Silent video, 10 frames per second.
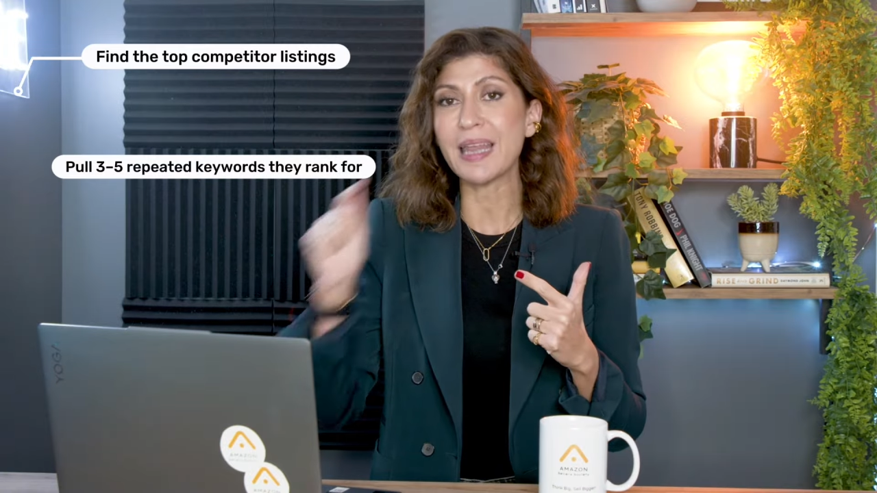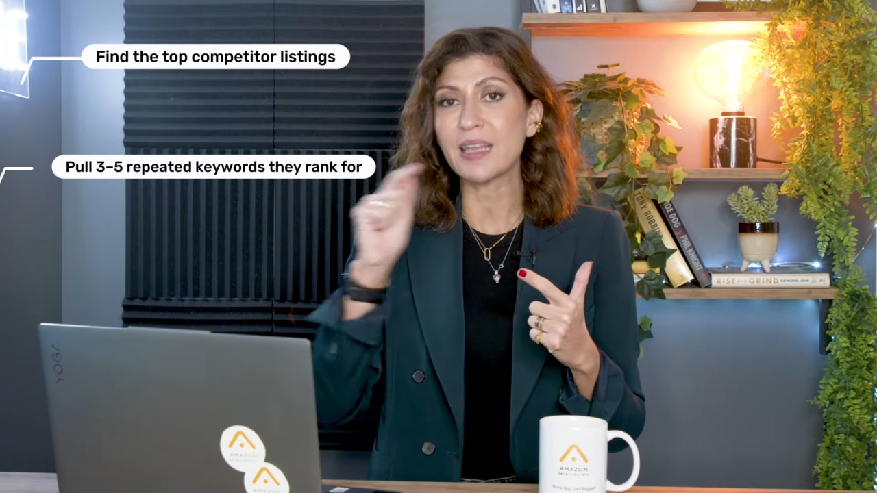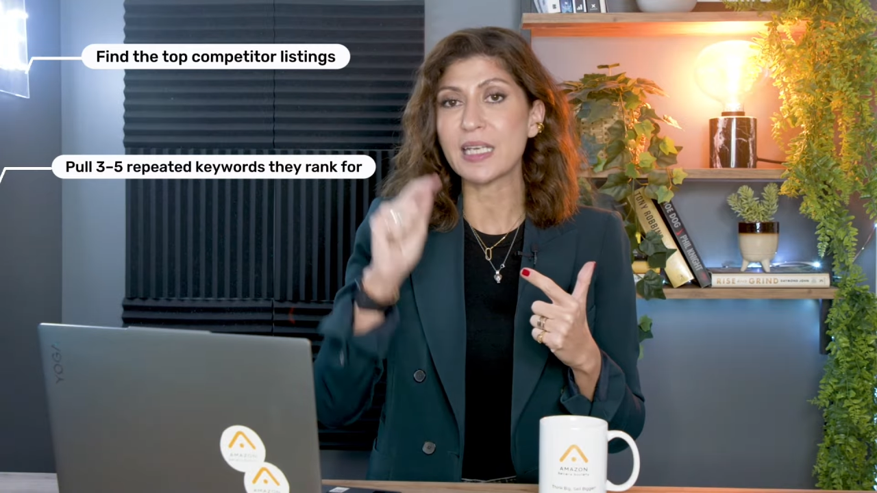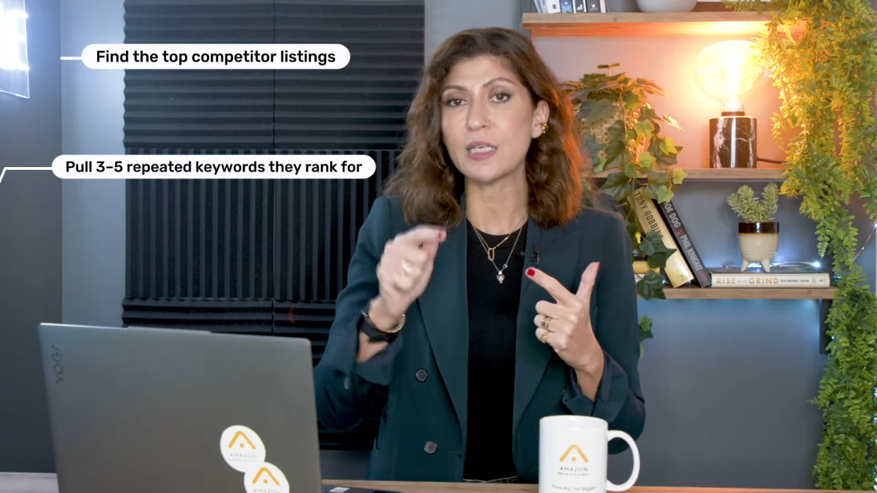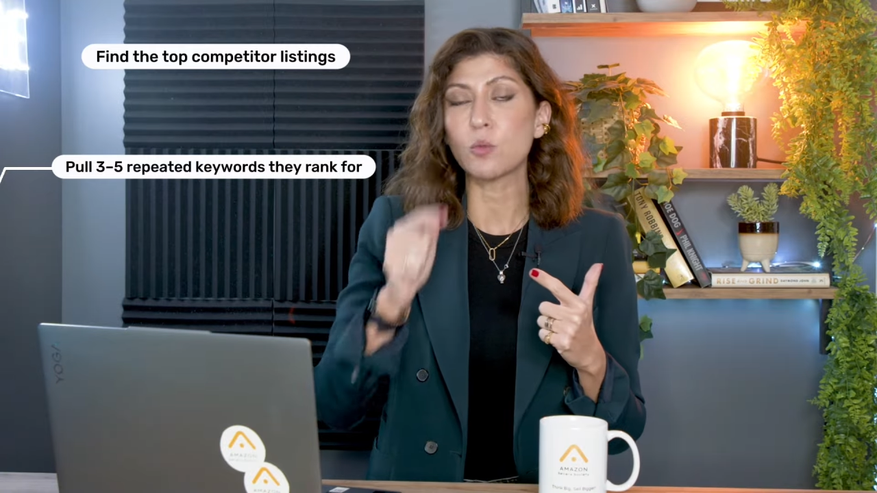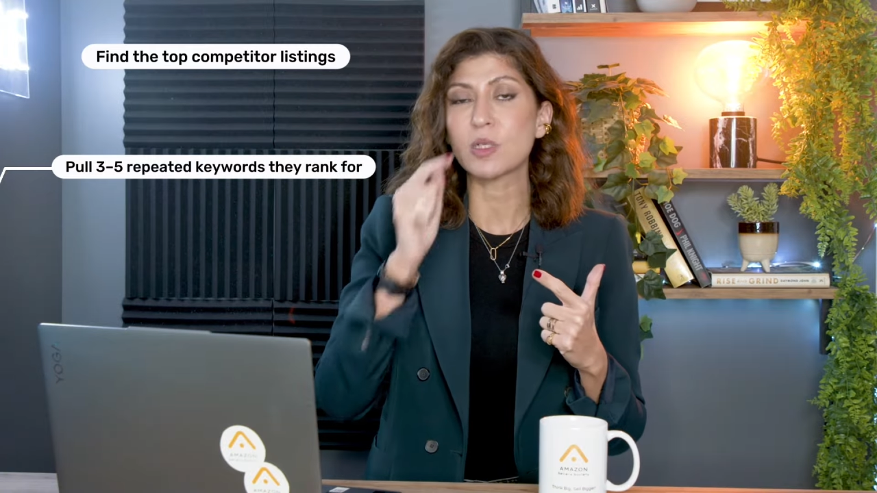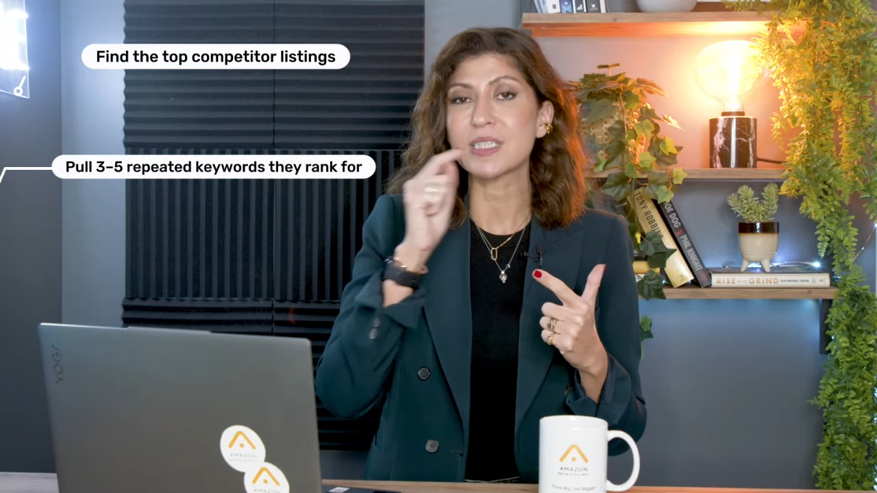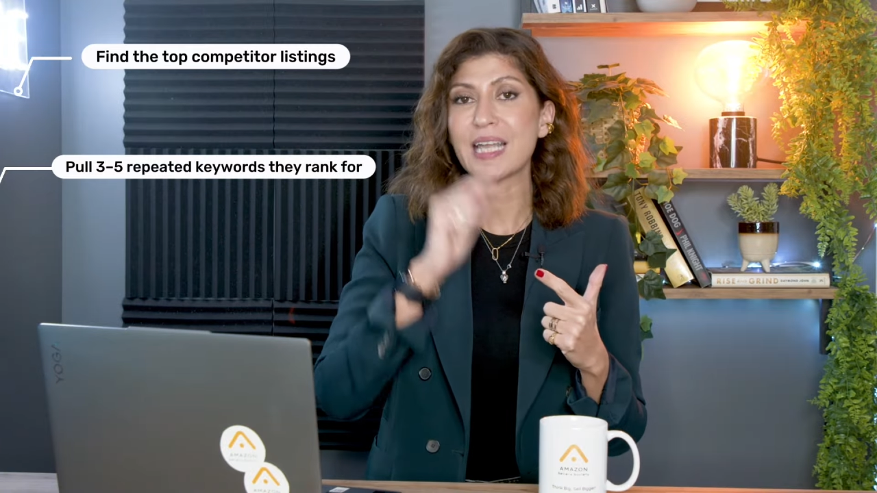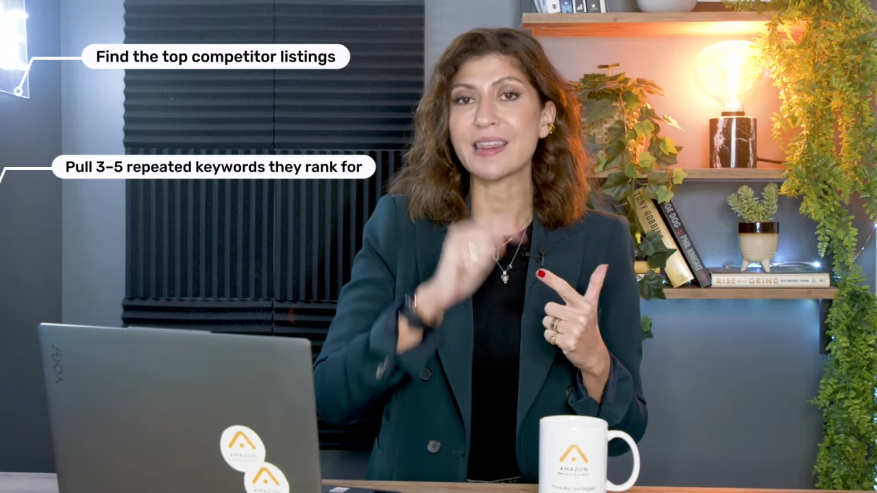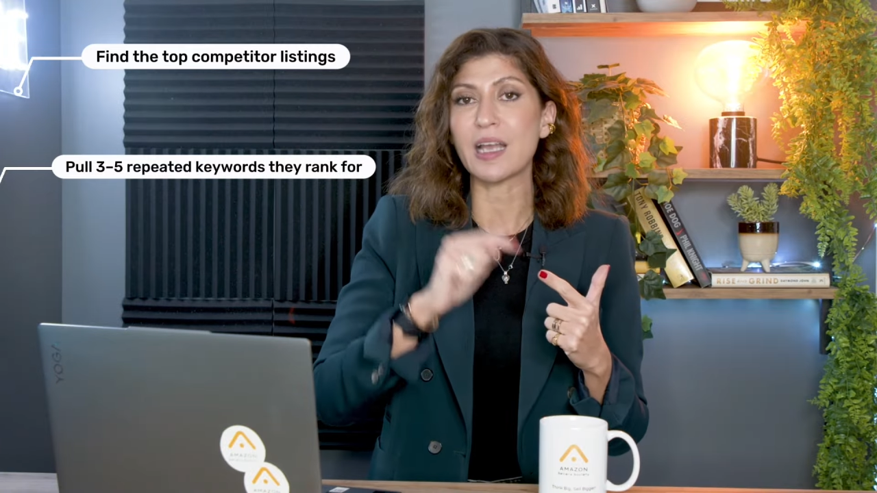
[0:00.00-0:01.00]
and the
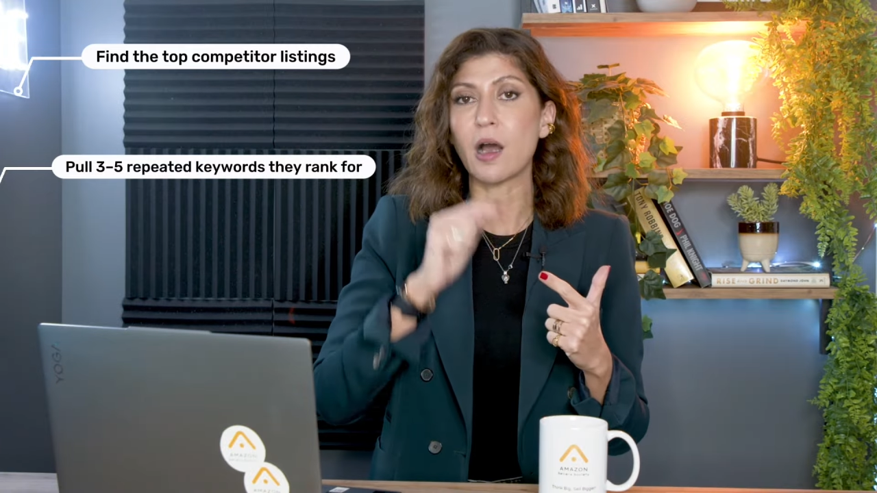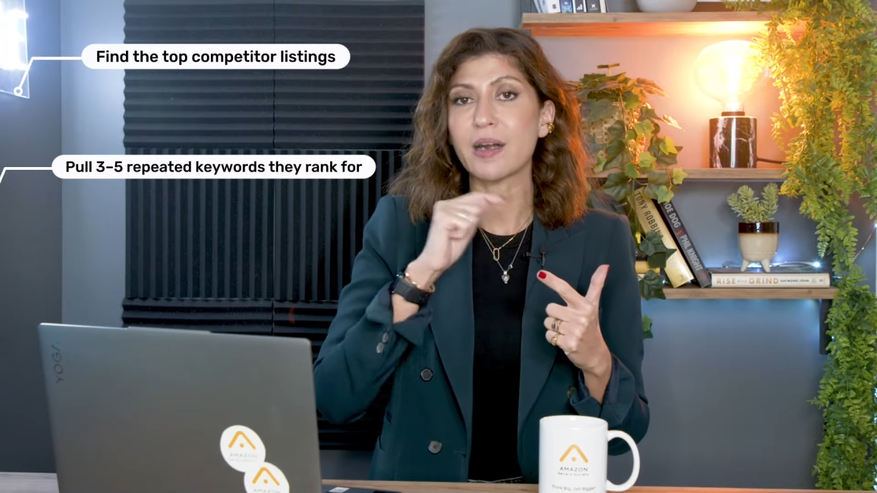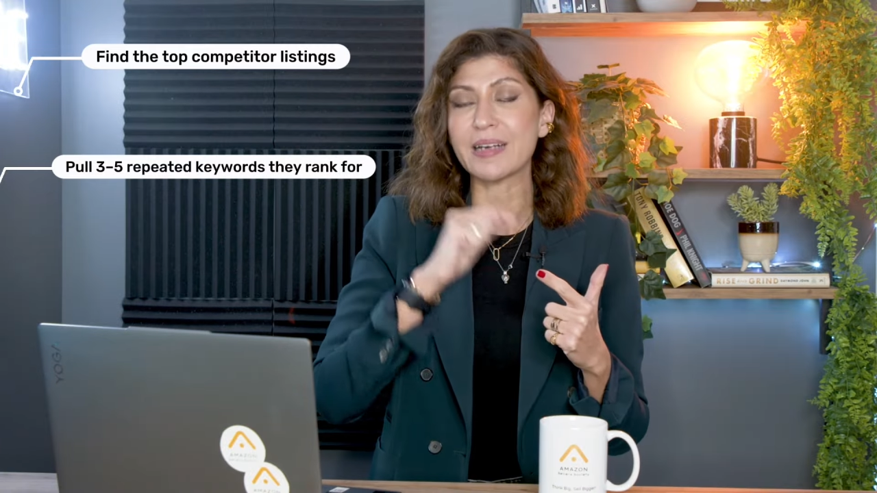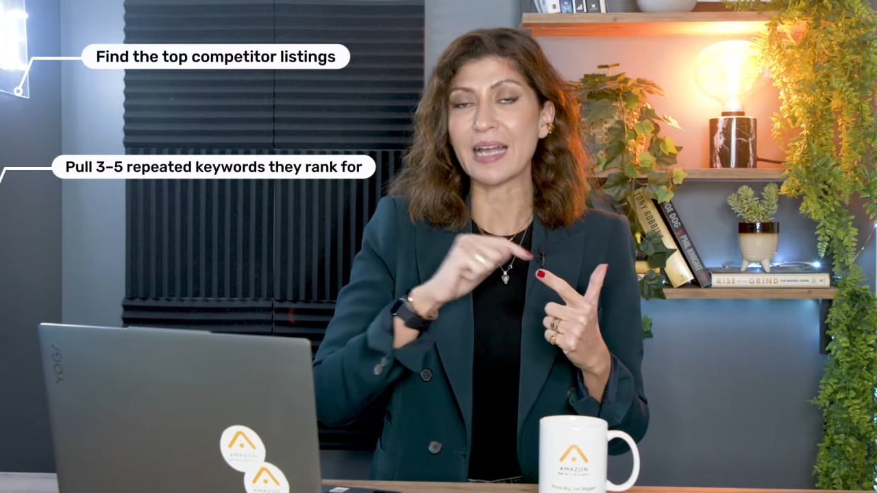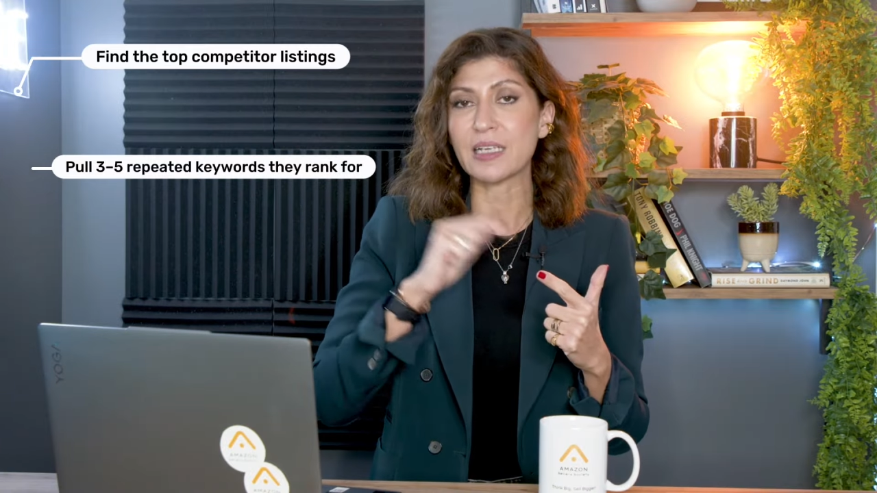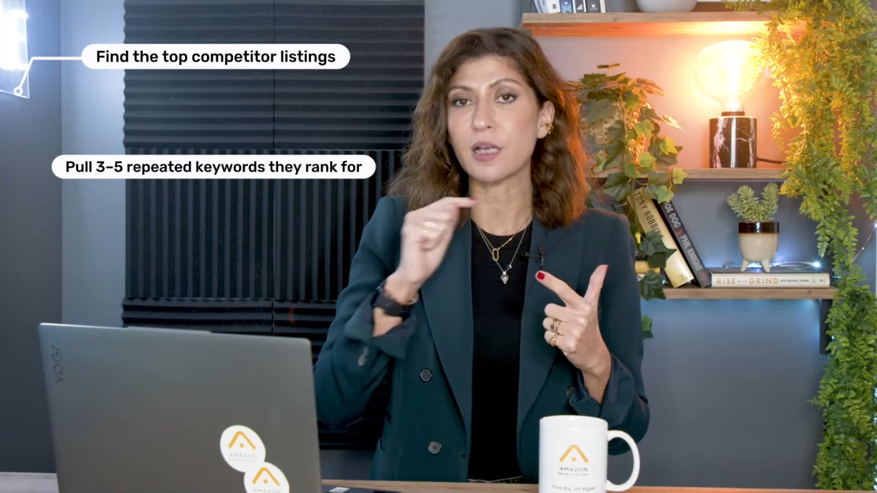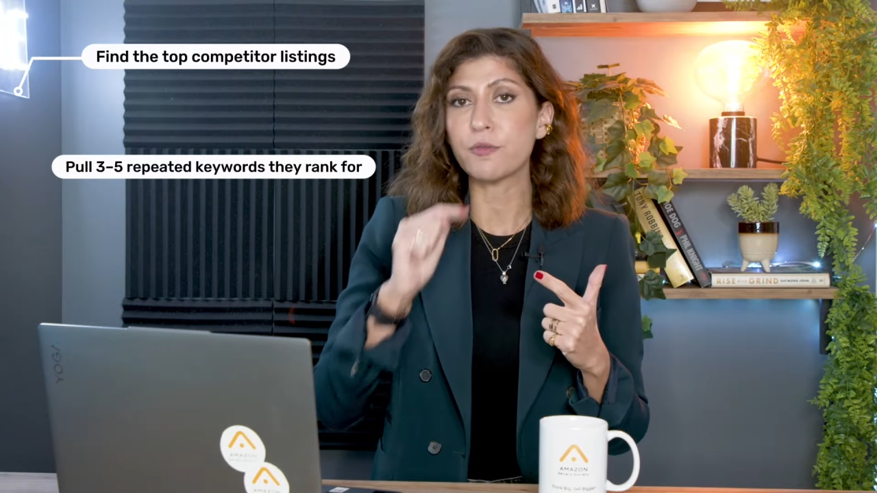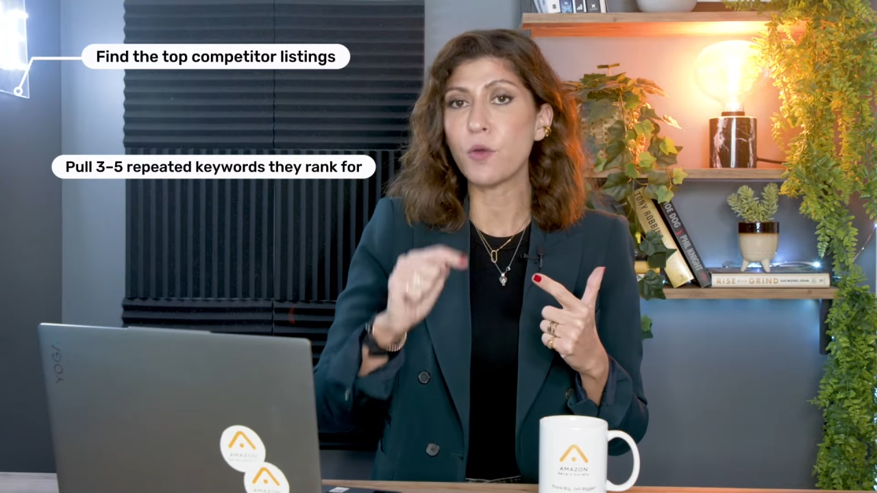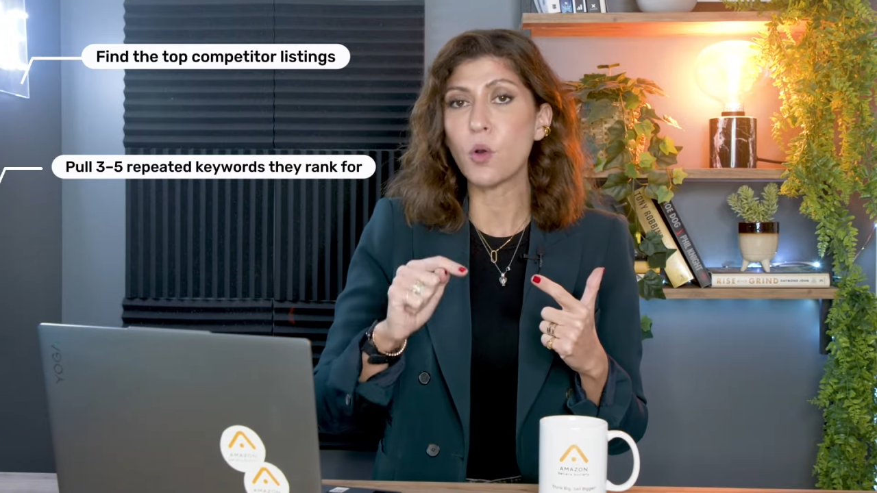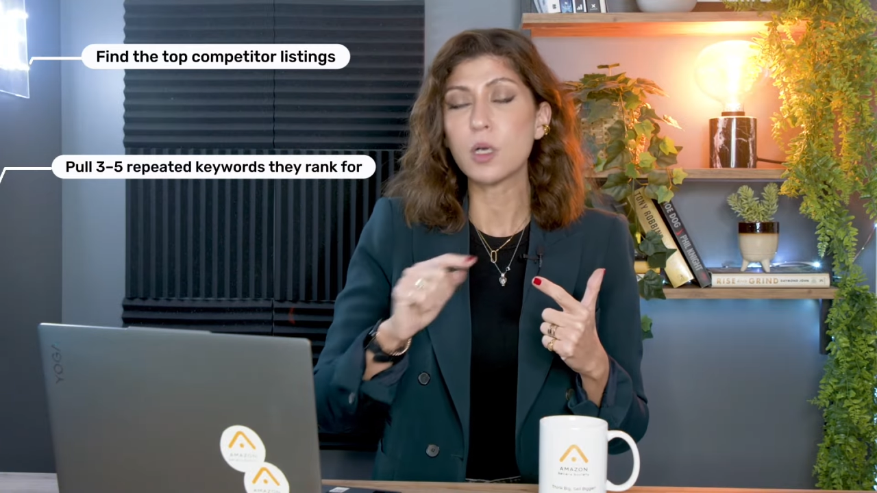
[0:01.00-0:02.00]
keywords that they are ranking
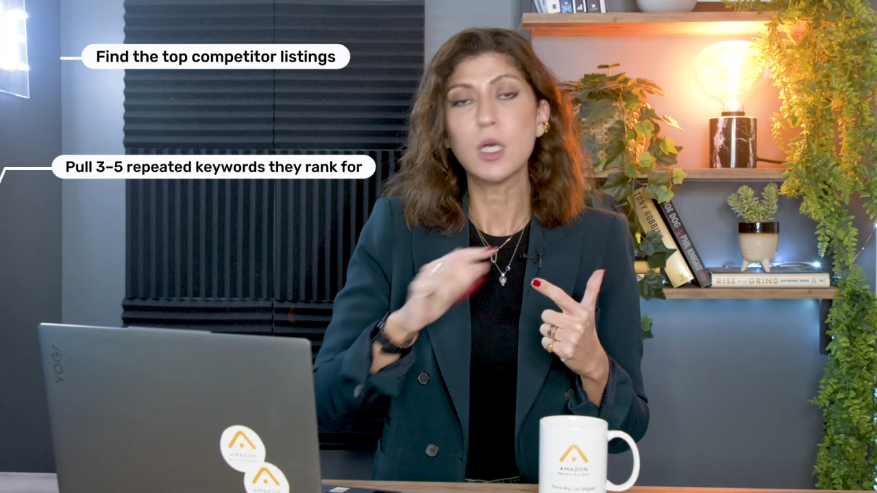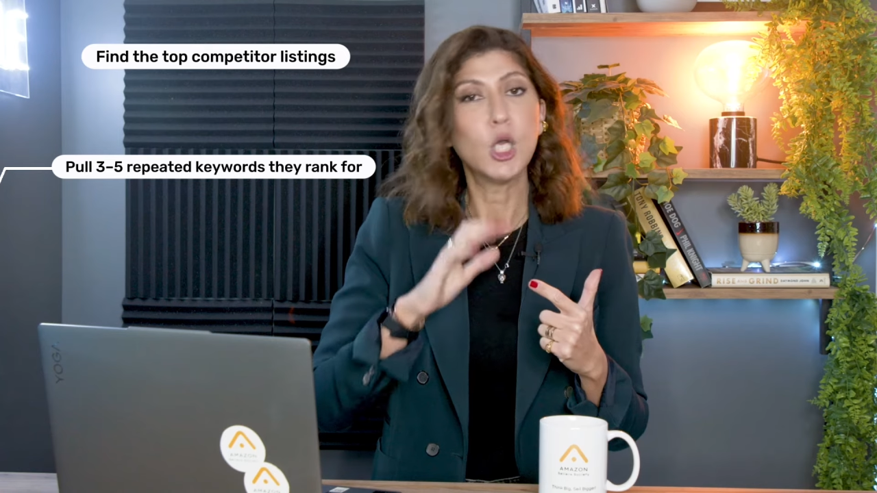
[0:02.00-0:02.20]
for.